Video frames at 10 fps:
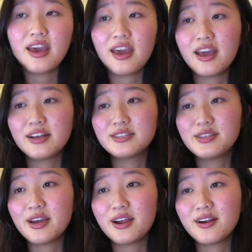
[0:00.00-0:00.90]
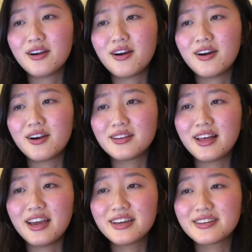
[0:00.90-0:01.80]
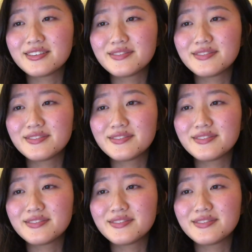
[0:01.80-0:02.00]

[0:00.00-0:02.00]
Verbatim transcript: and there are like